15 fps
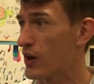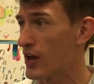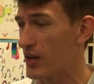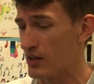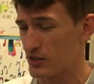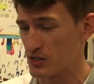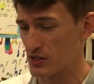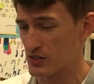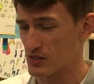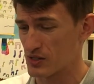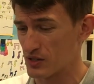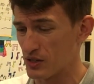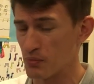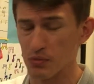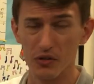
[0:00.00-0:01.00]
and just
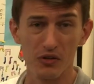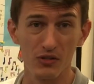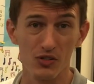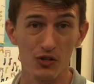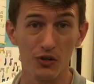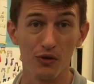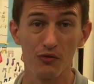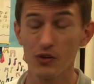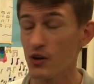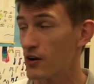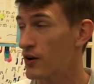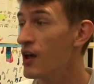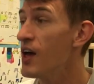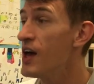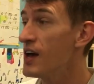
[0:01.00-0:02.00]
clip a little string of
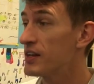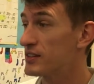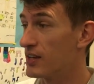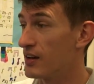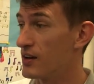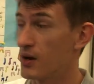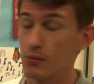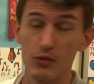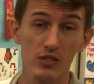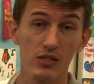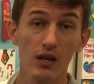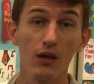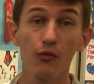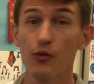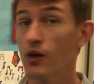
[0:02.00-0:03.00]
yarn, tie it up
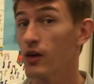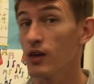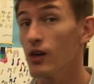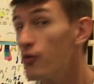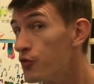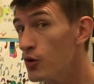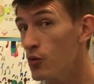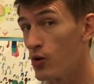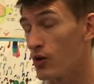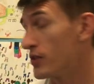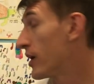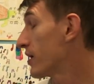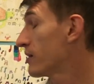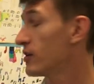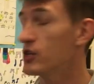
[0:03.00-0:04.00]
yourself if you want
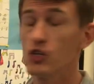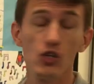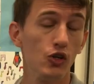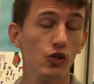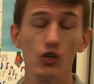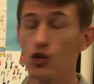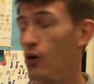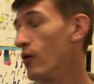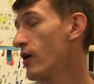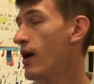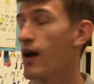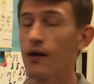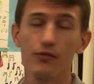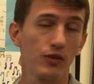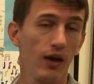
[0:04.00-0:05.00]
that. You don't
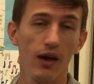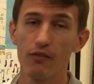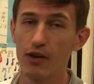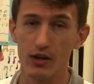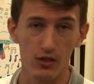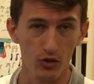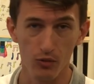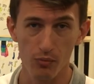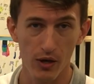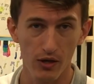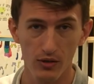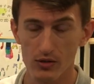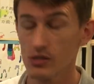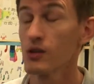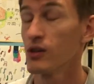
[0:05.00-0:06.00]
have to have actual
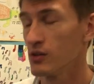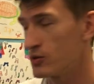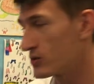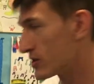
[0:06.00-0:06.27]
belts to